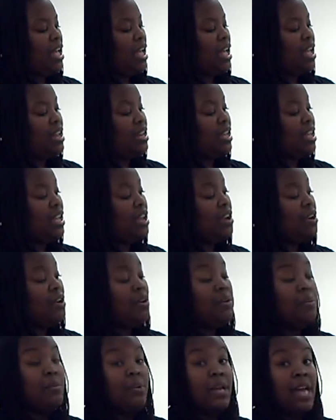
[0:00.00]
And
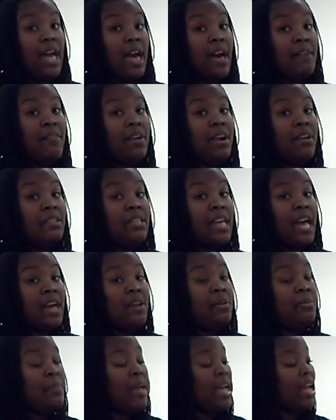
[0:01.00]
here we have our
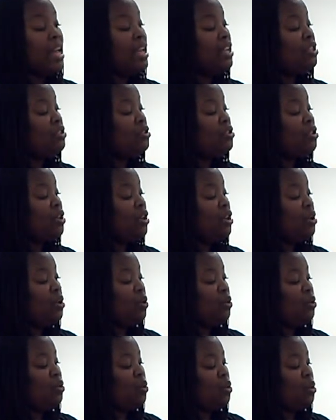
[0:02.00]
title page,
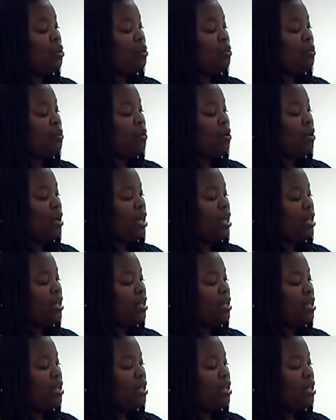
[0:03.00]
Corduroy.